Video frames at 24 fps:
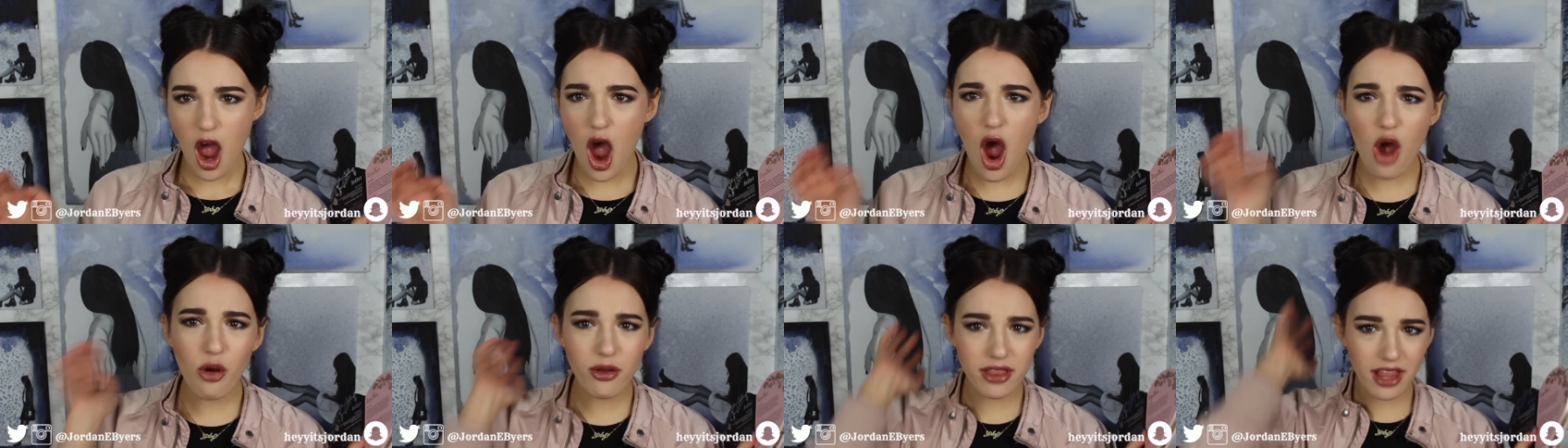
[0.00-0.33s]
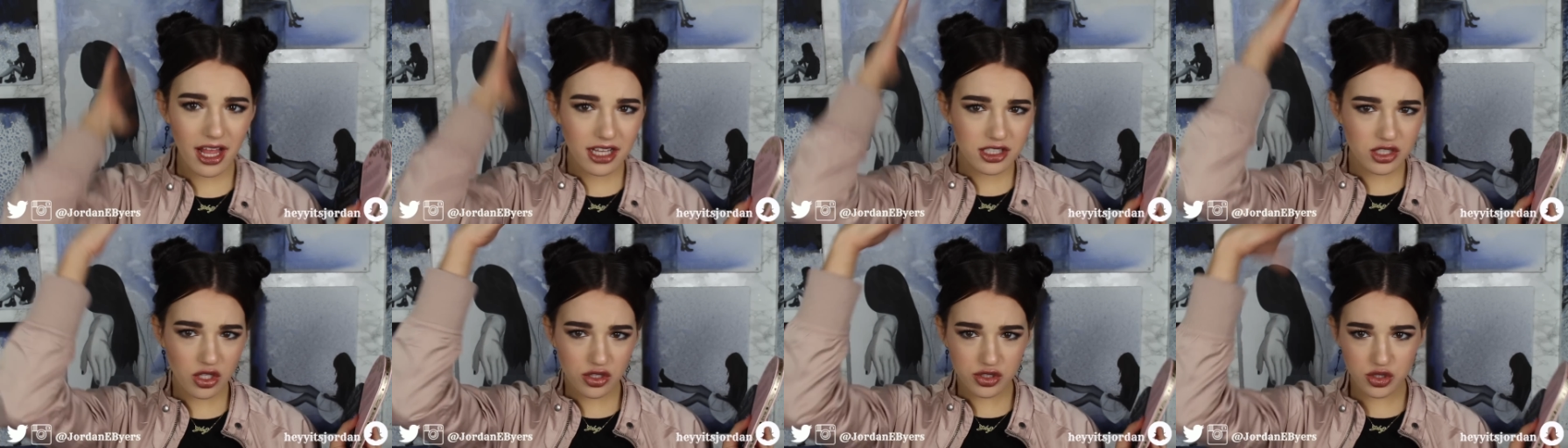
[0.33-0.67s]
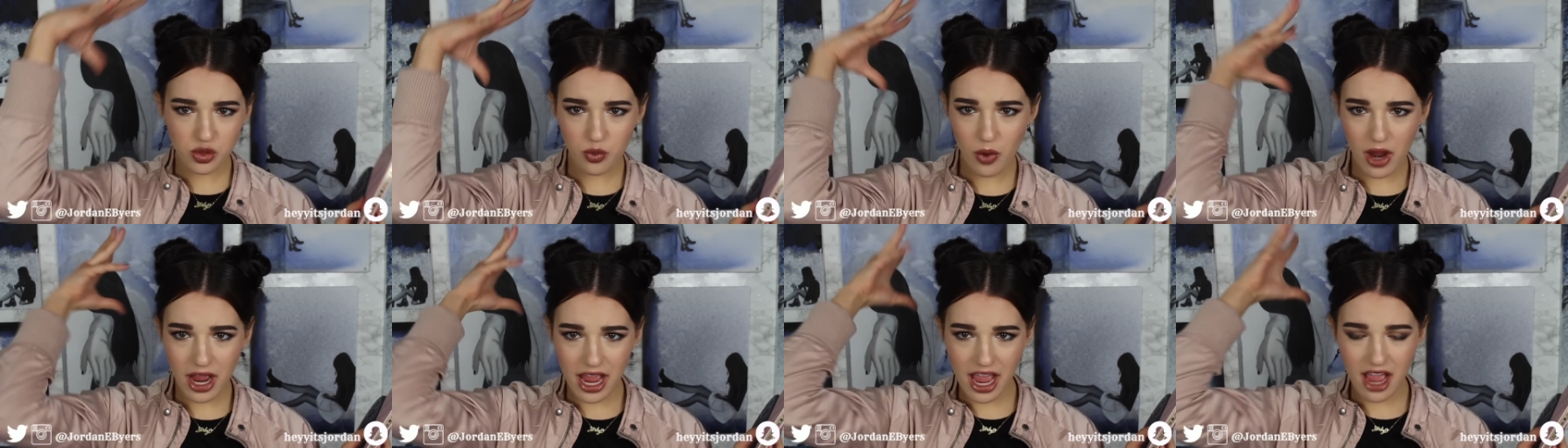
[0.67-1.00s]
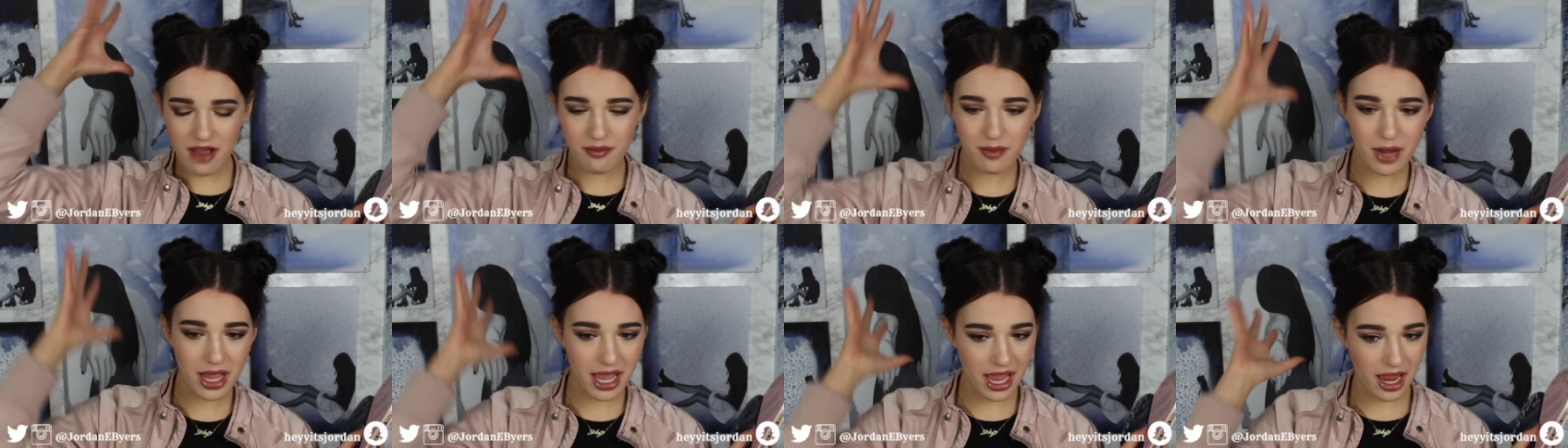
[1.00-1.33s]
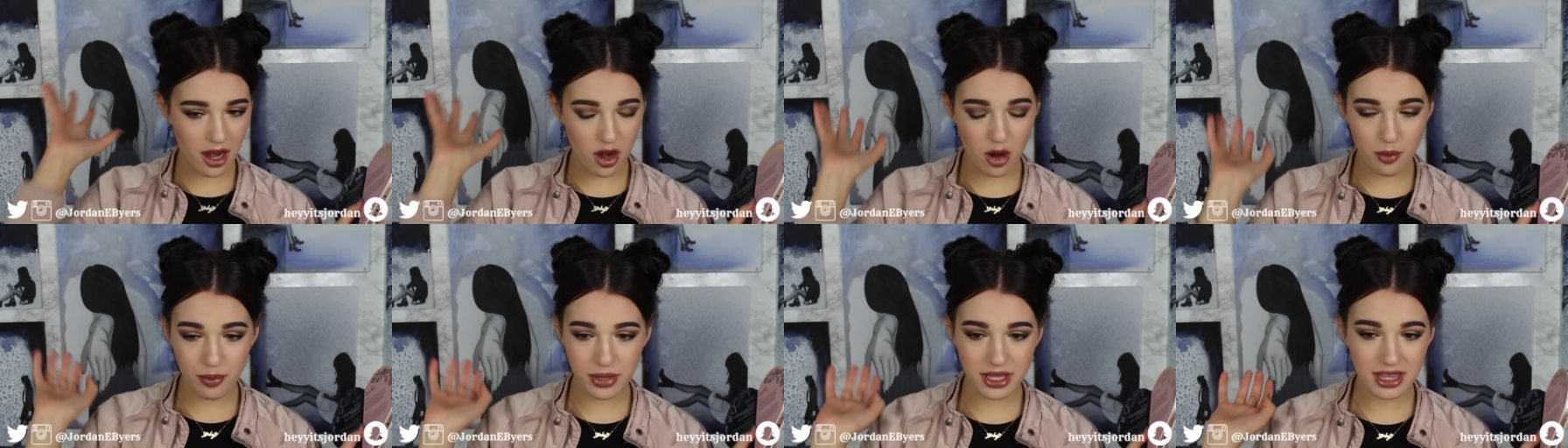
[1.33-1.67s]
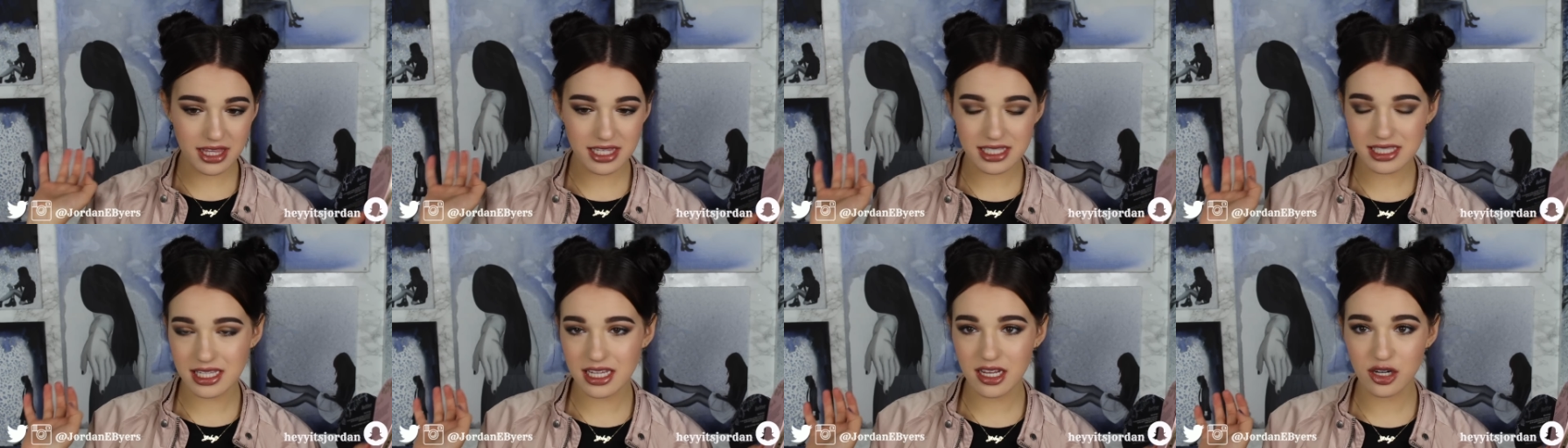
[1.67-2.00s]
Oh, and that's also why I have my hair up in
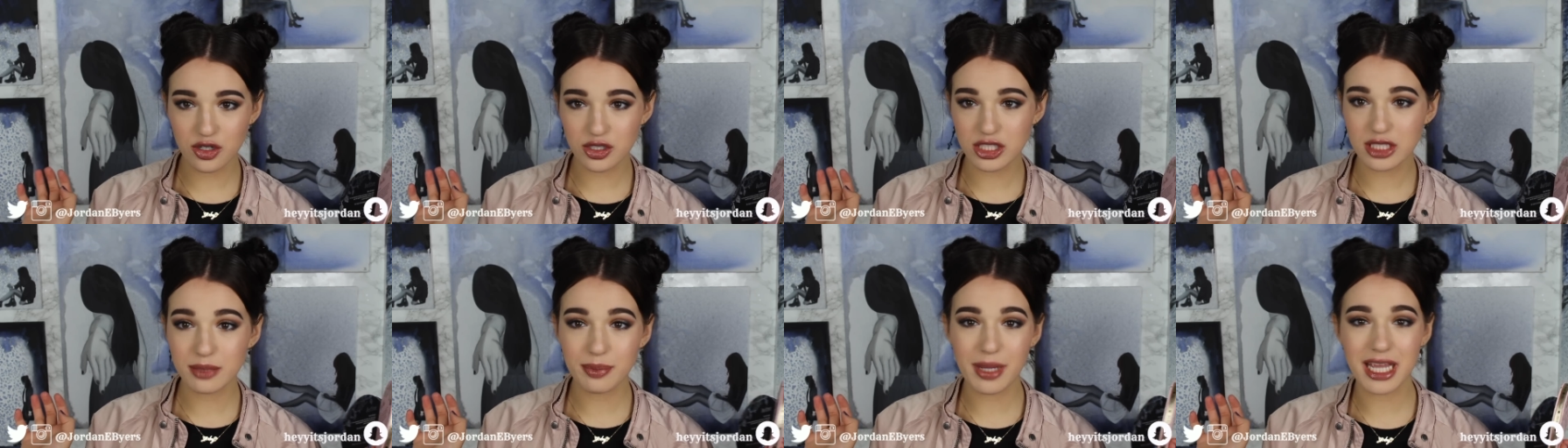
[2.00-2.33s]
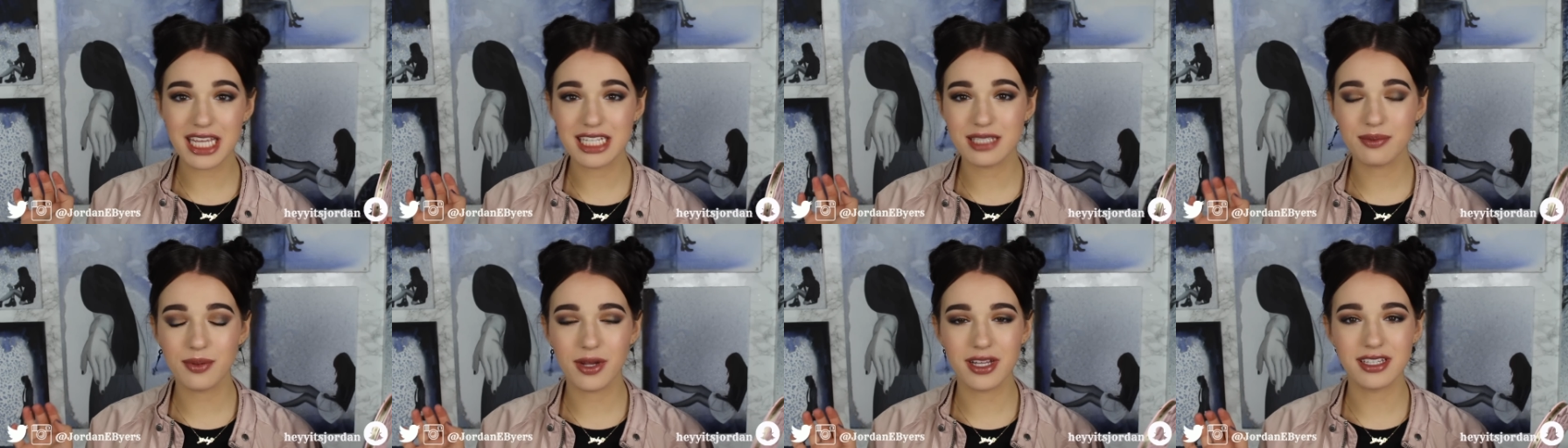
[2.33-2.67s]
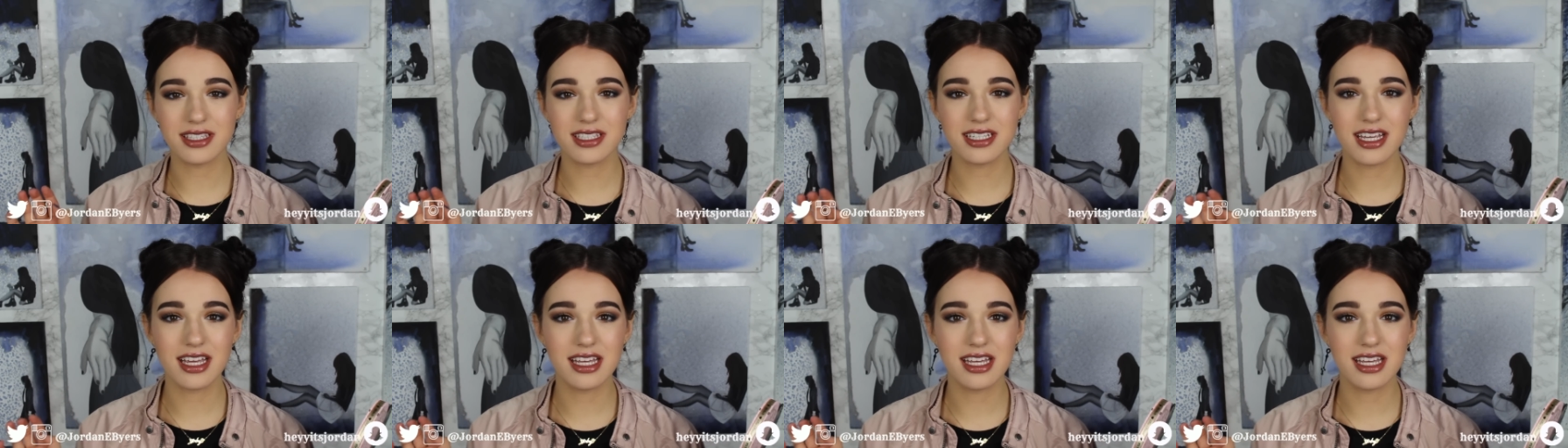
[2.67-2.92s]
these little space buns,